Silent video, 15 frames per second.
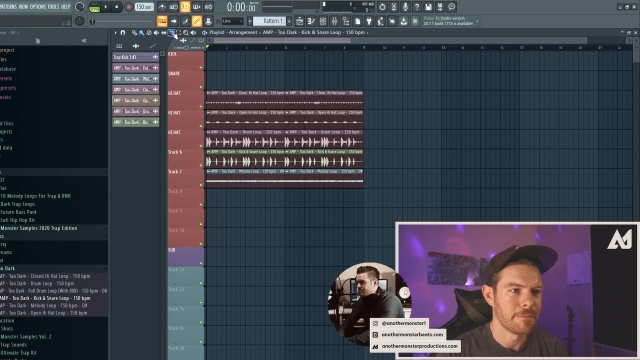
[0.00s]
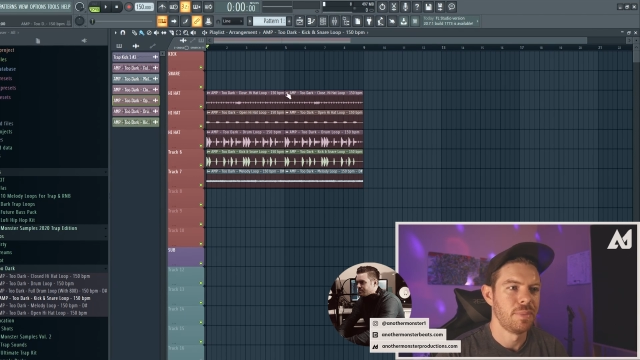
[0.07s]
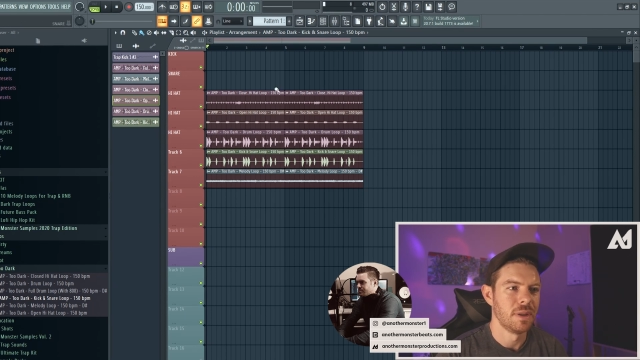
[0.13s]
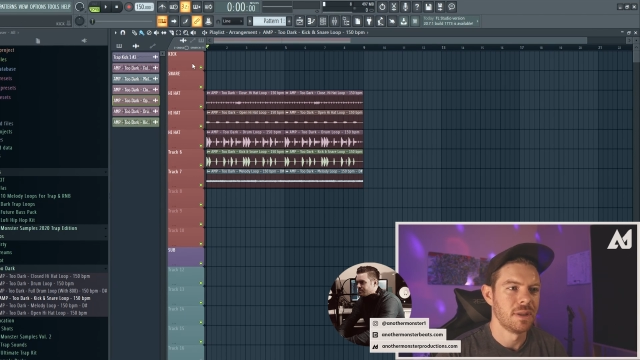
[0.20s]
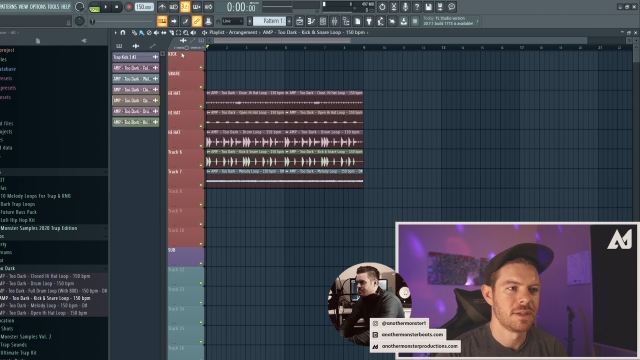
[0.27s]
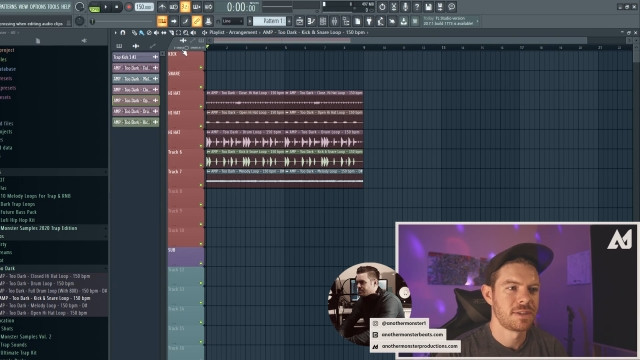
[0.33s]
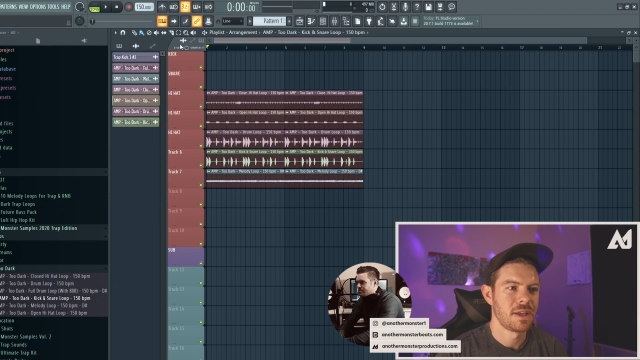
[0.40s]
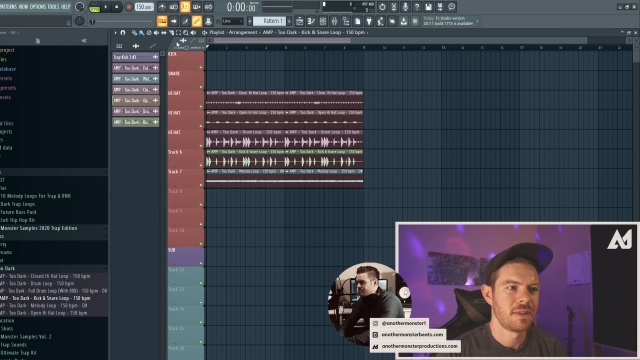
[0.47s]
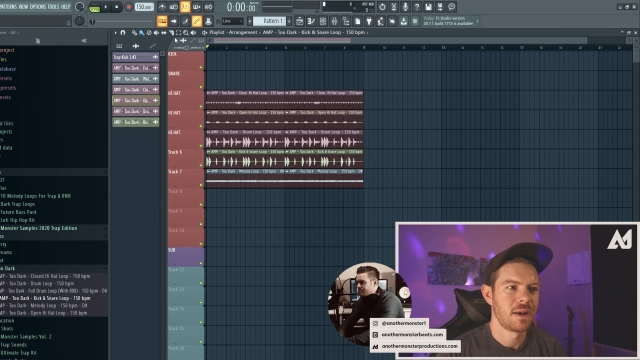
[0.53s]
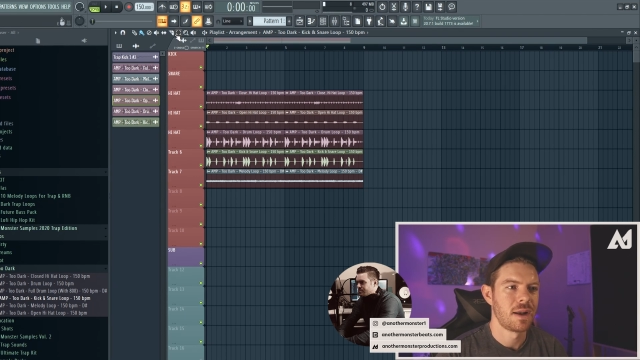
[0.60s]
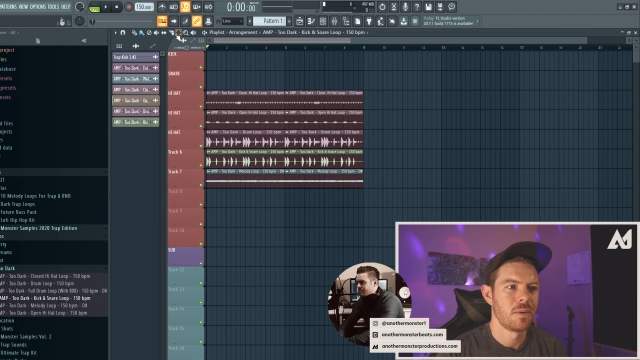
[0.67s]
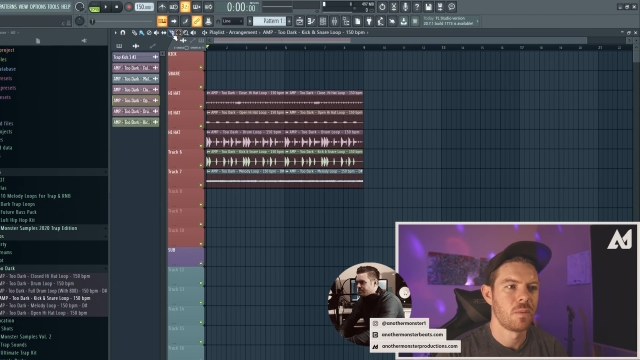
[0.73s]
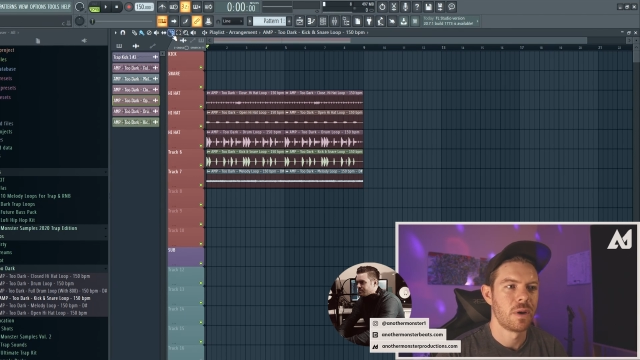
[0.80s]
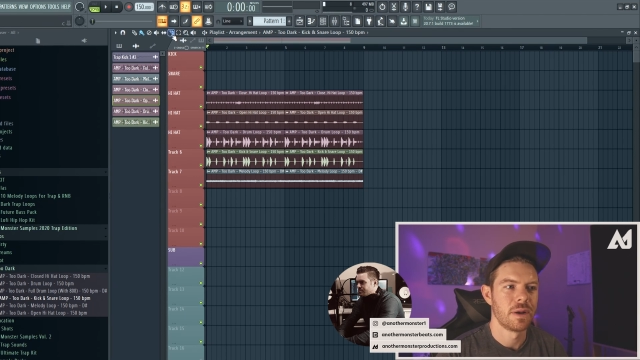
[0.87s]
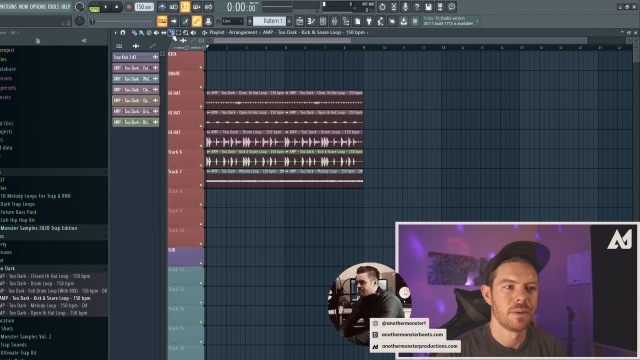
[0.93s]
But let's say that I
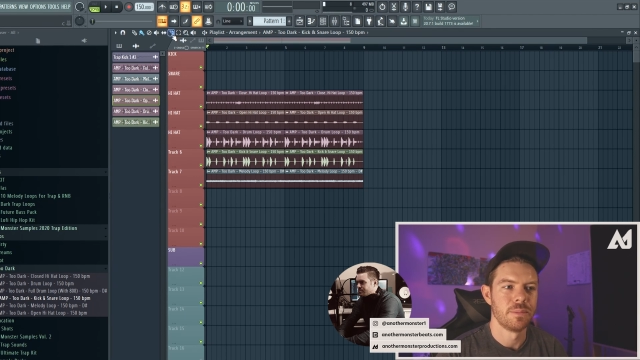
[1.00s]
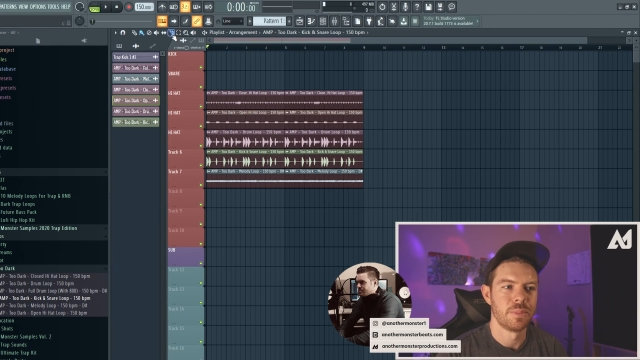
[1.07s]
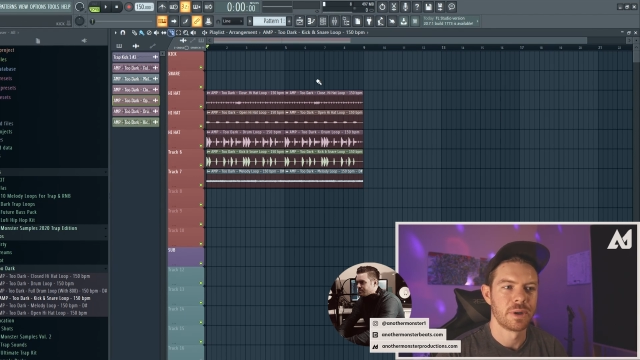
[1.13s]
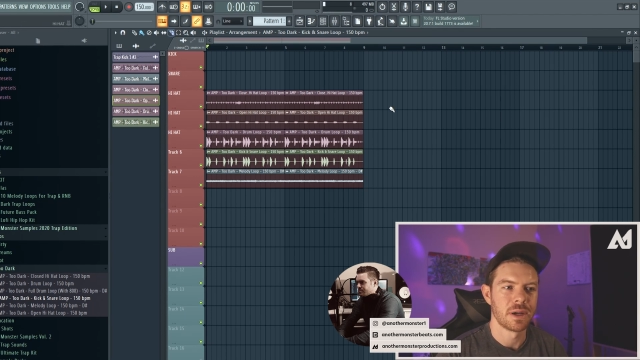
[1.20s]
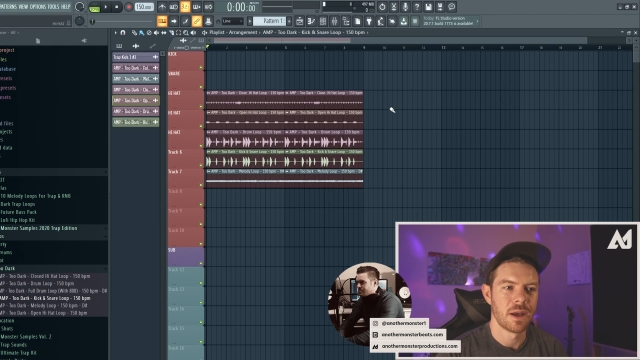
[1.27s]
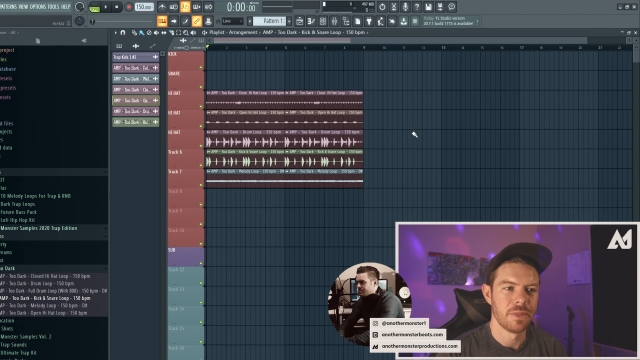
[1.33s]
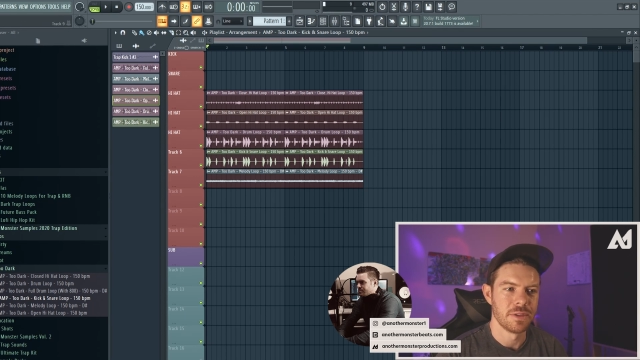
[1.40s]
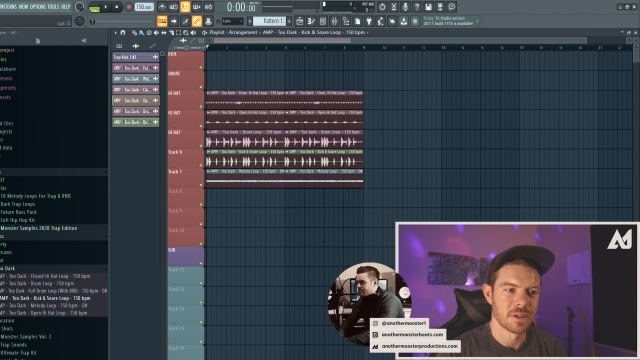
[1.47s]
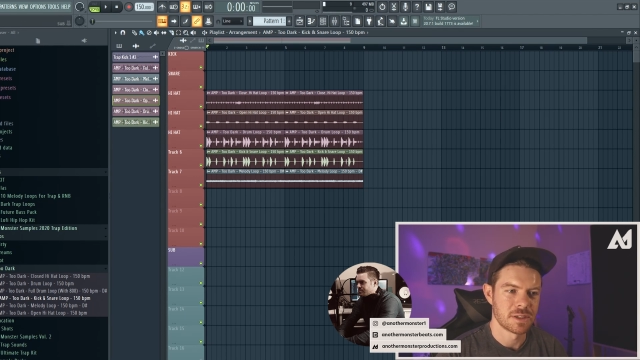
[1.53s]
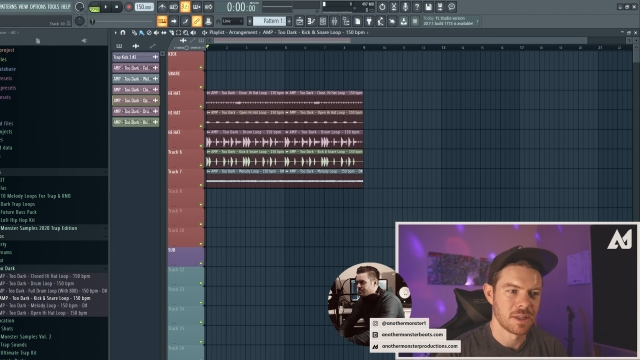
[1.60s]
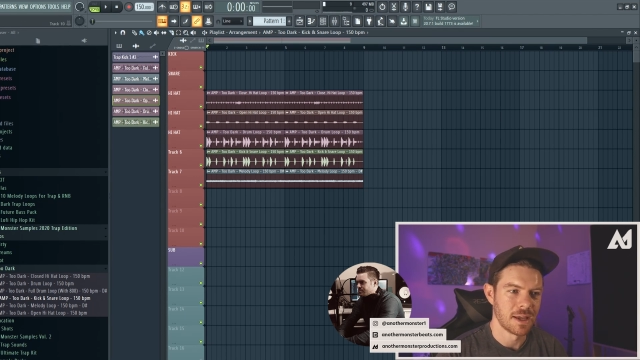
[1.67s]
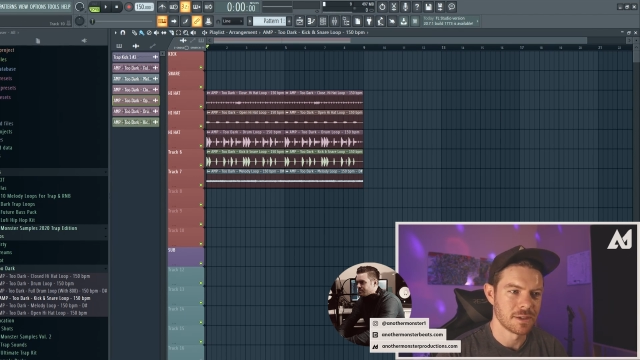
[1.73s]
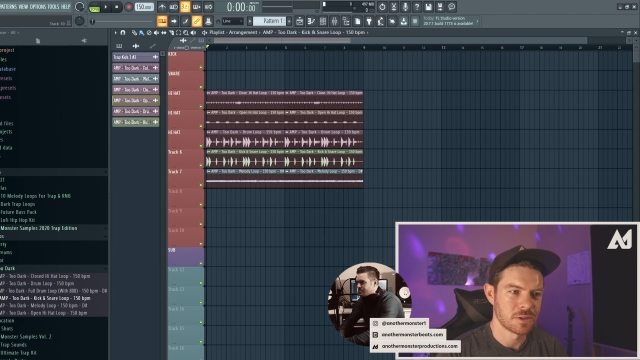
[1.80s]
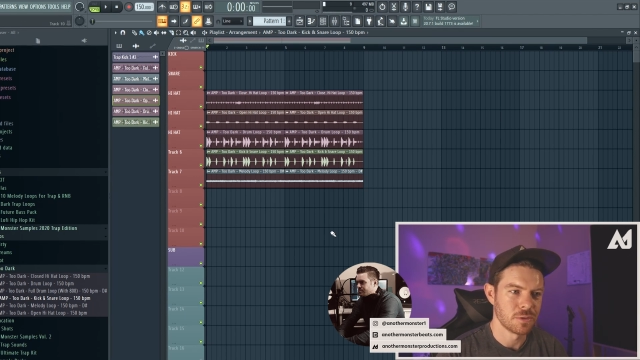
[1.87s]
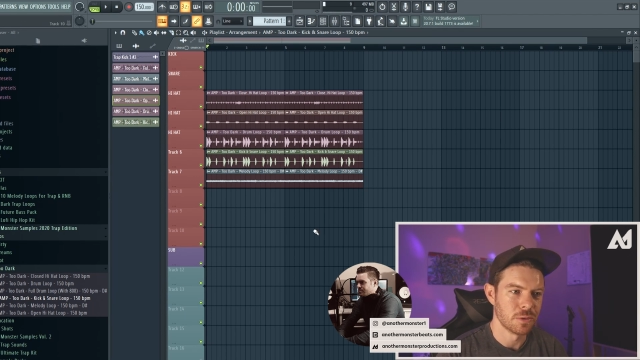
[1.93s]
wanna bring on the
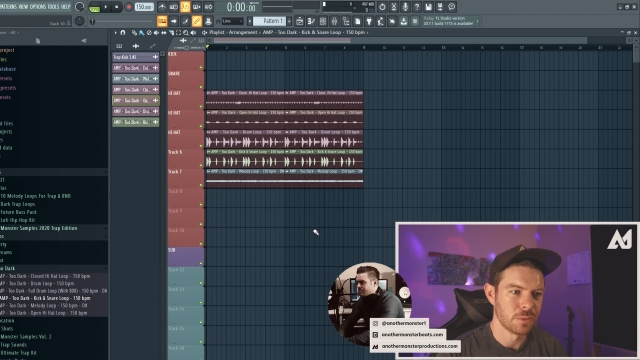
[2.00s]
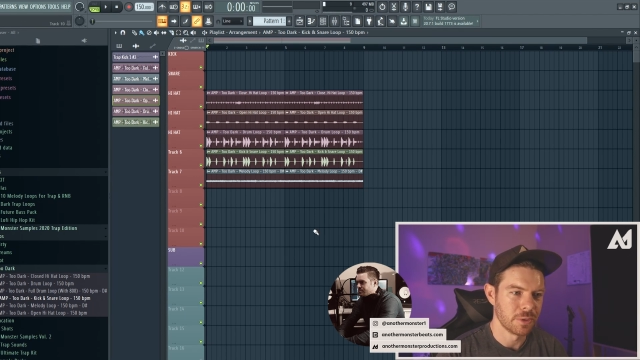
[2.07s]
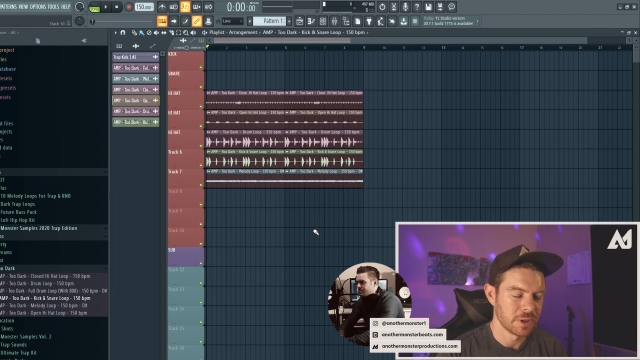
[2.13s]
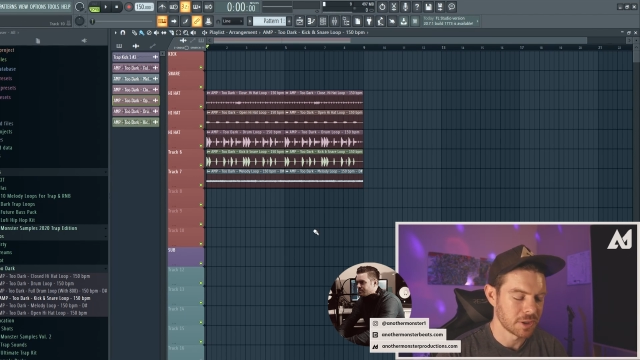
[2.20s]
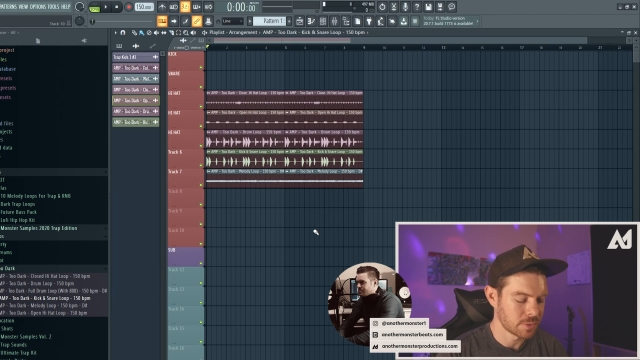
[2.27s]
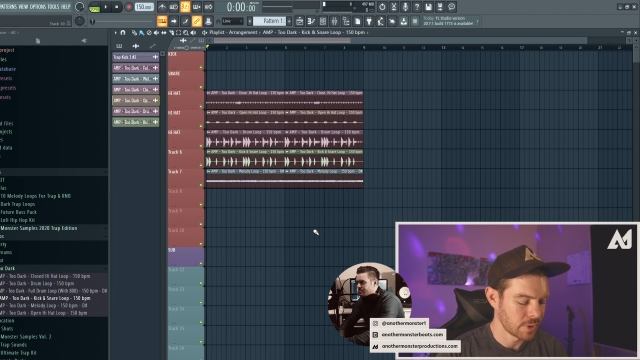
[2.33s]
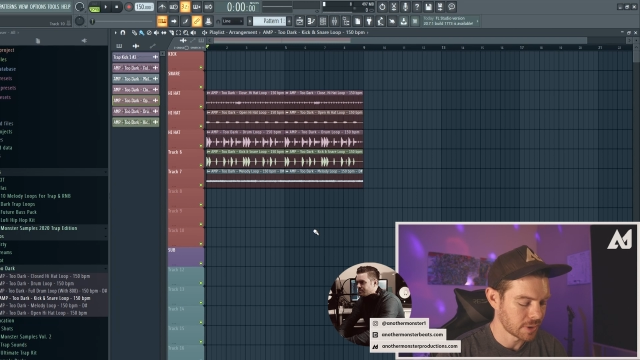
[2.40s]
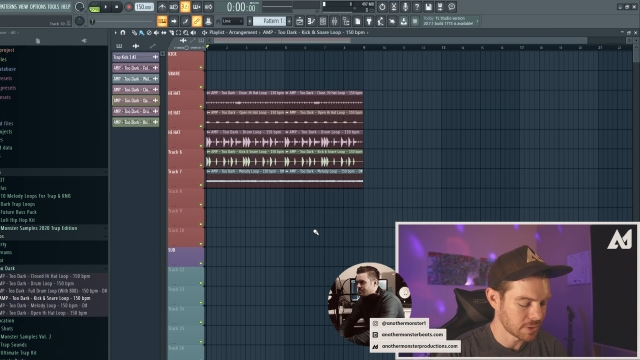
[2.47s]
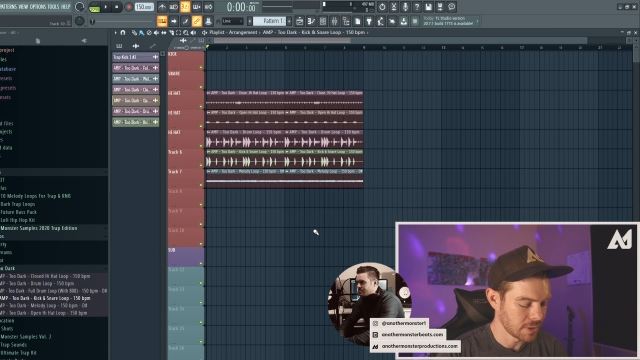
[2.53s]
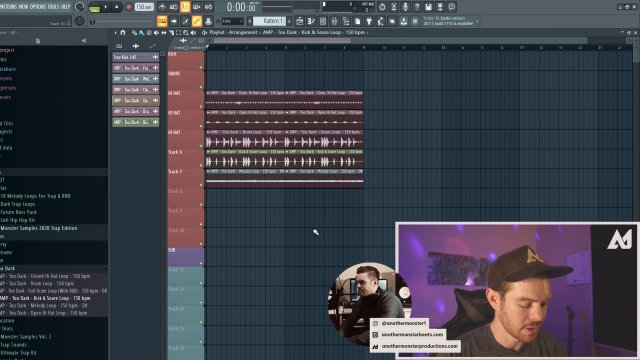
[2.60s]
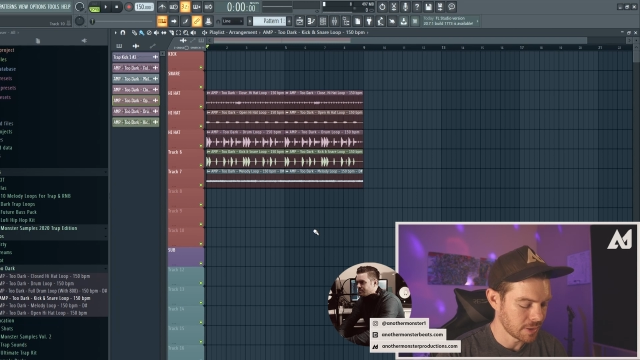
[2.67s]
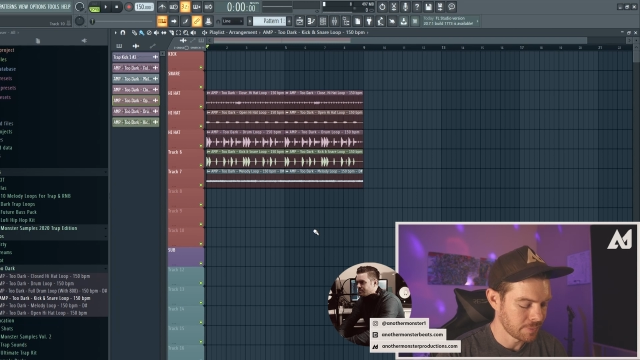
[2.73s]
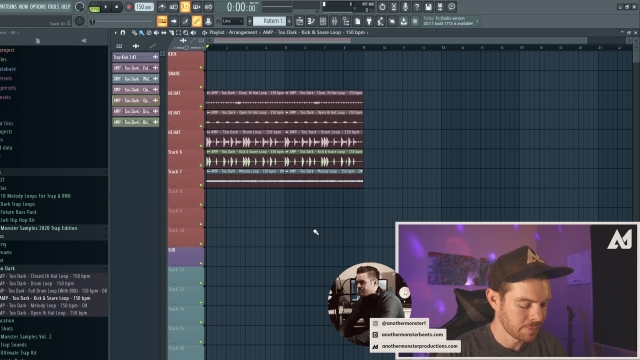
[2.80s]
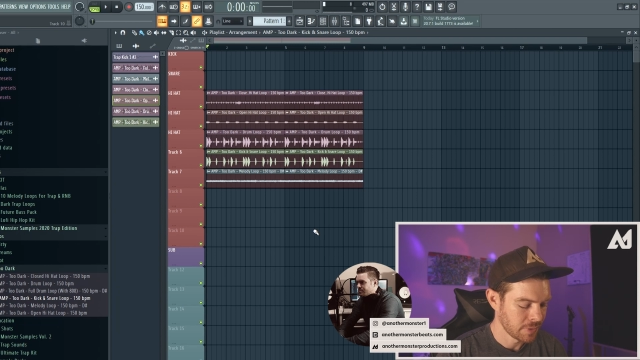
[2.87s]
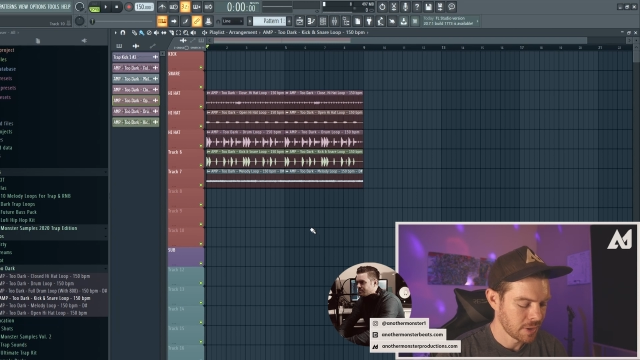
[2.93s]
slice tool really
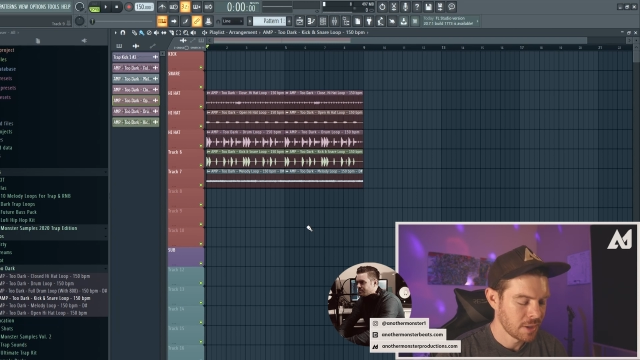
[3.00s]
quickly.